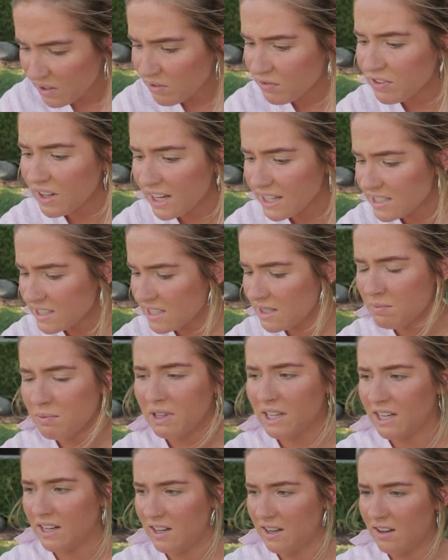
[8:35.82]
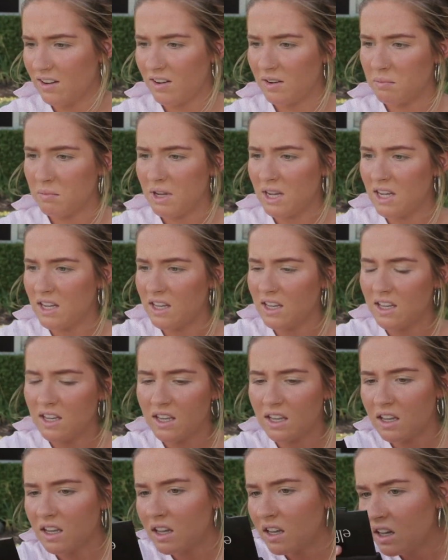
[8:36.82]
do flies keep landing on me?
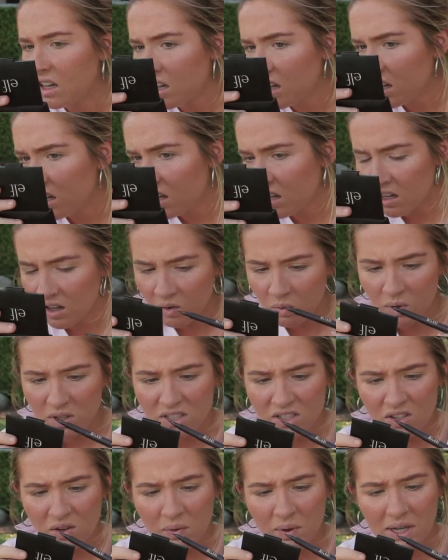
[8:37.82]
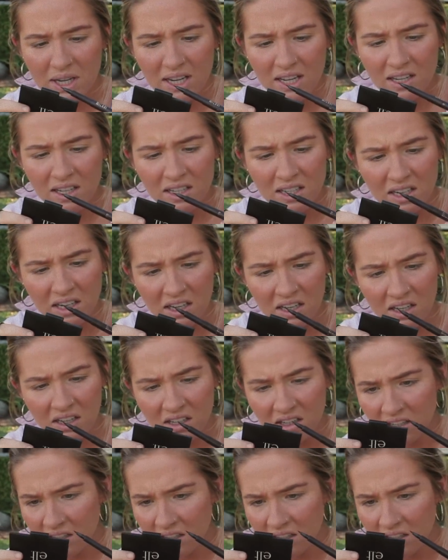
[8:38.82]
What is going on?